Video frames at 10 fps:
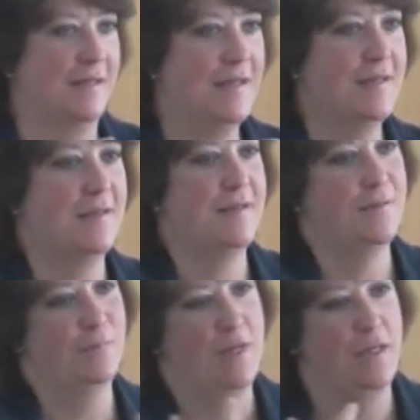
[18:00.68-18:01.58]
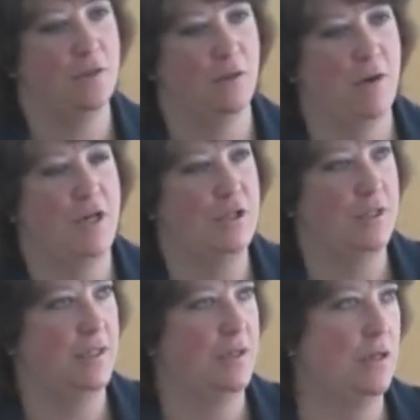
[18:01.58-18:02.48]
this
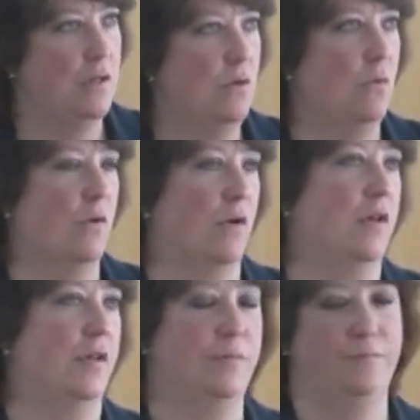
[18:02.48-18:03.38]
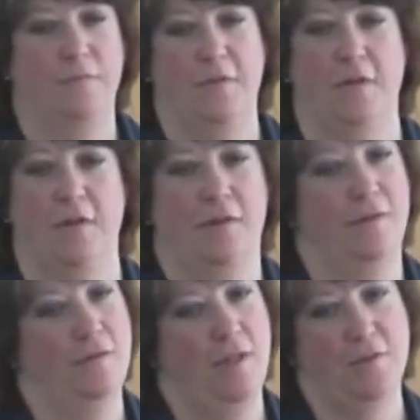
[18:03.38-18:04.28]
integration in a new work,
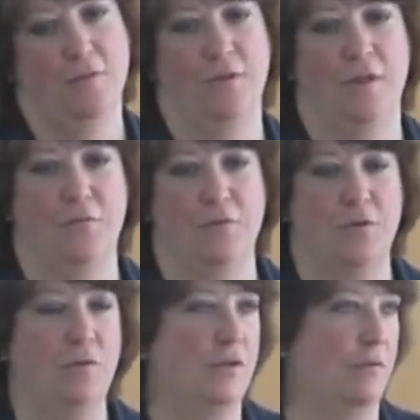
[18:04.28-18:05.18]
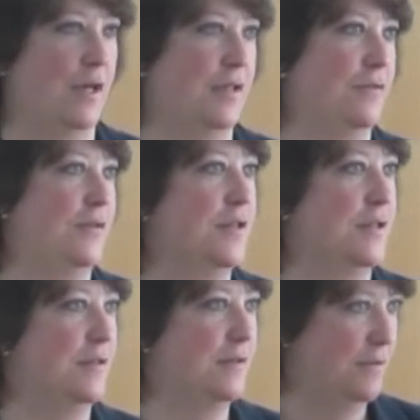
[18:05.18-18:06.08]
the text of the InfoSoc directive
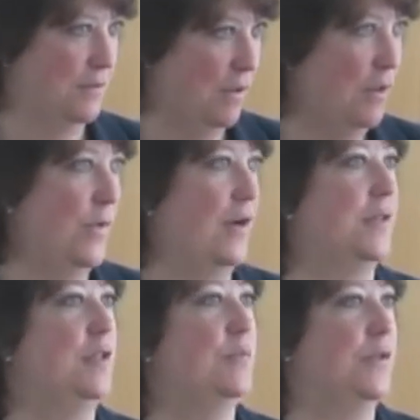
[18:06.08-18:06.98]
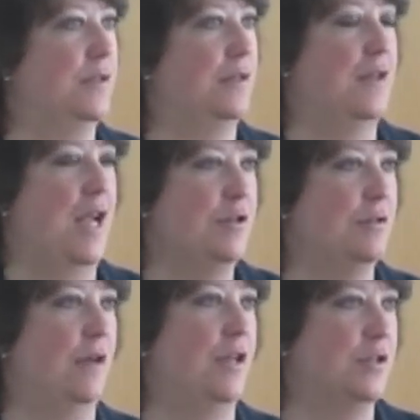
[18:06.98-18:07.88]
doesn't talk about it, but the
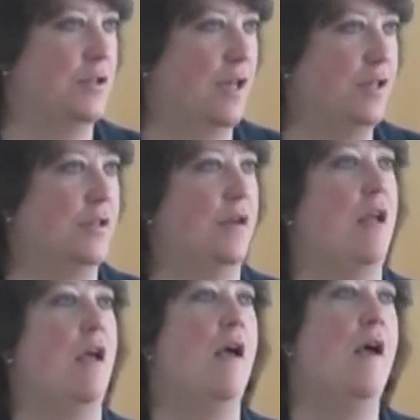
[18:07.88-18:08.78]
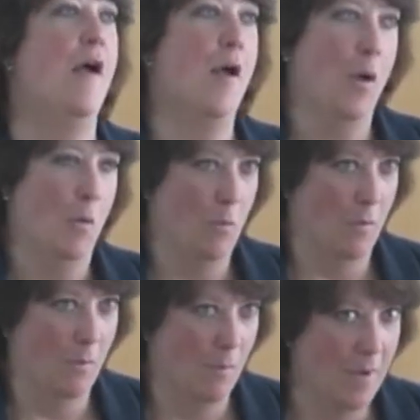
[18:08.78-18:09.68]
national legislation
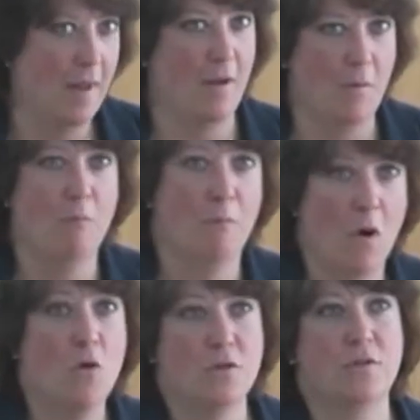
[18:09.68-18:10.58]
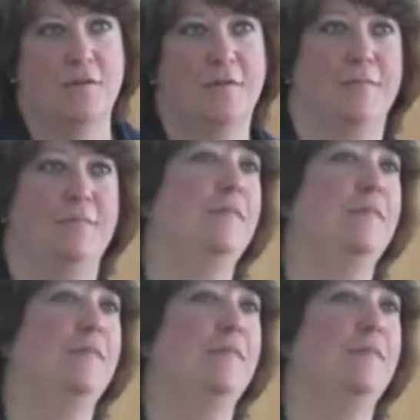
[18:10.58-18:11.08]
in most